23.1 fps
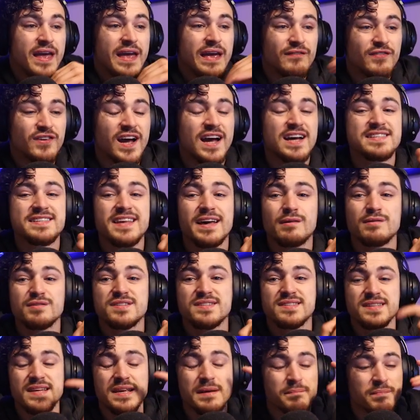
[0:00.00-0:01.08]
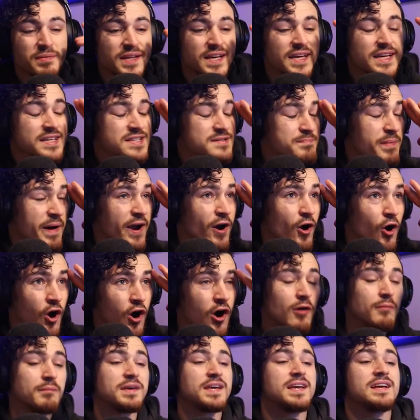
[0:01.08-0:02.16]
If you guys like what you see, please, by
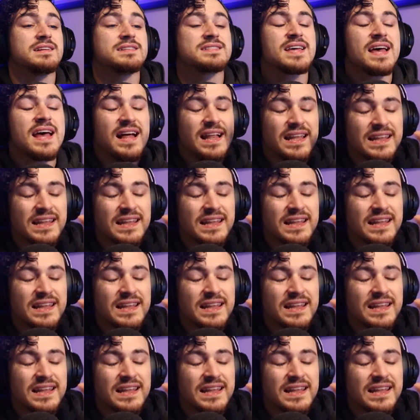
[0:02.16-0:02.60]
all means,